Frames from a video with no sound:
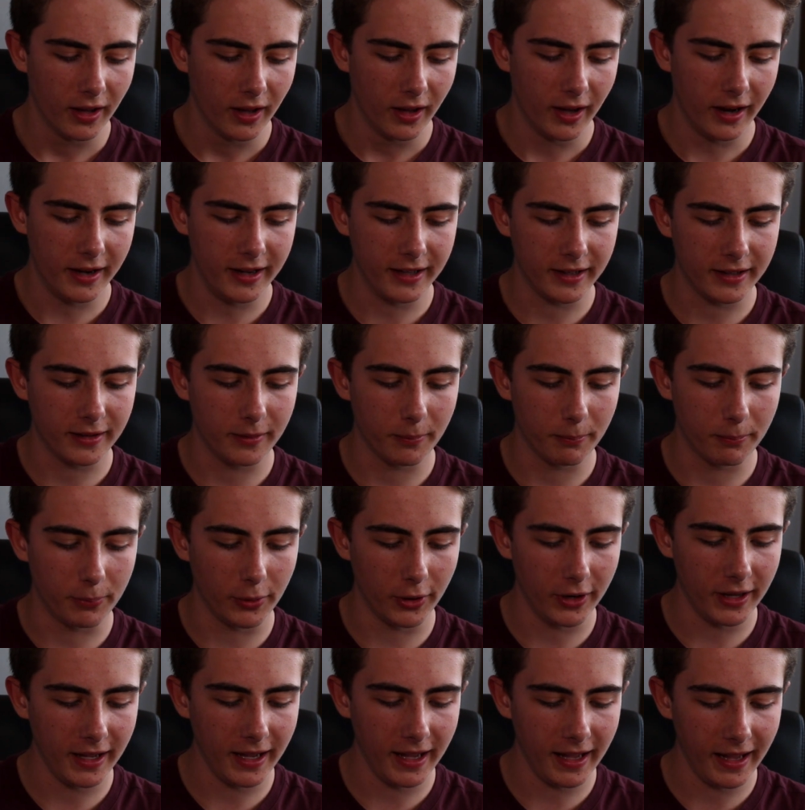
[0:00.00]
But
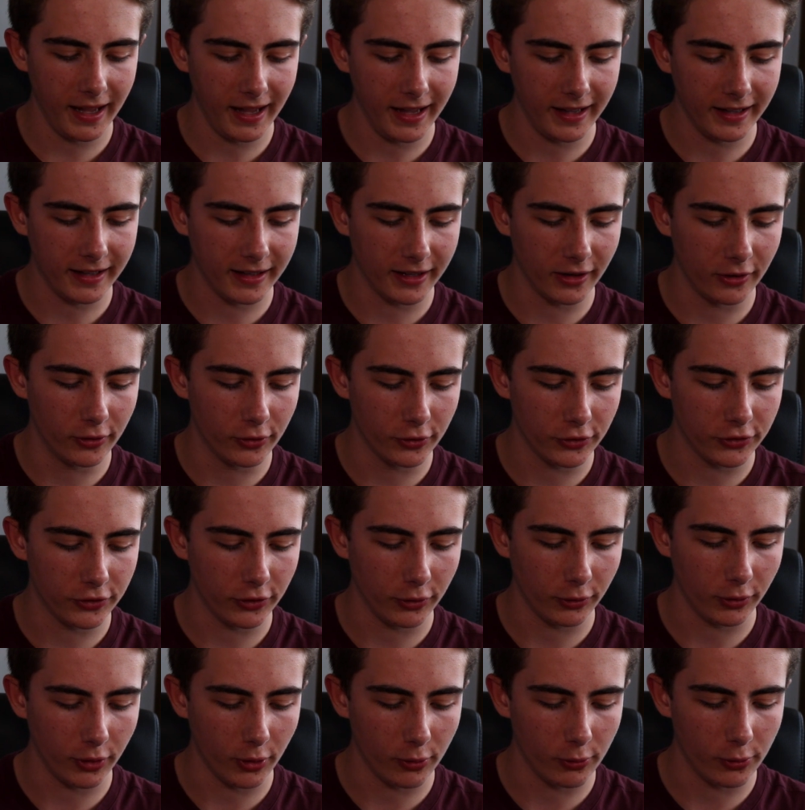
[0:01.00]
it can
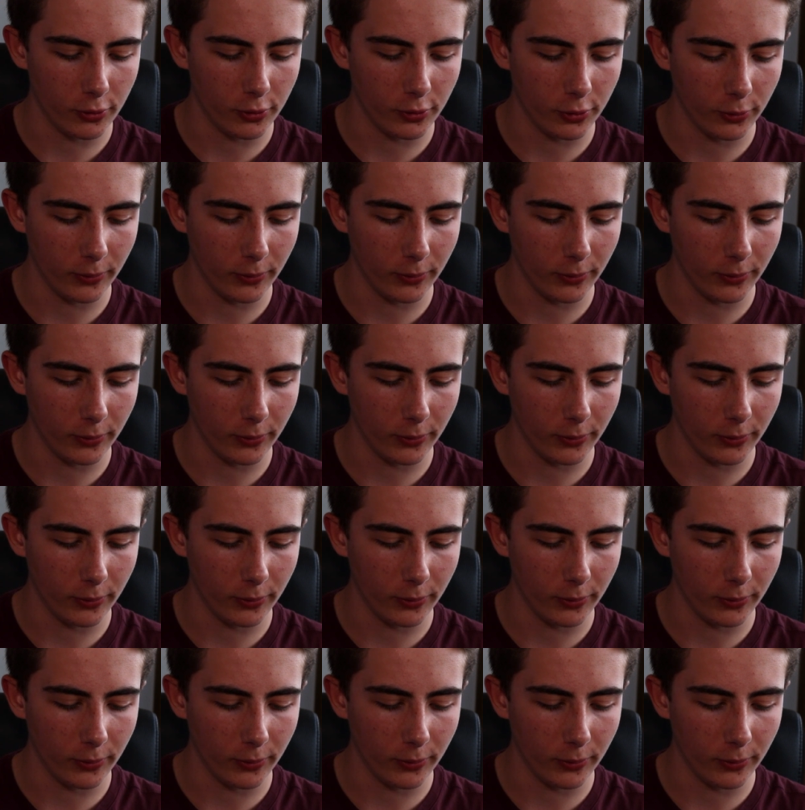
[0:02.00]
also go all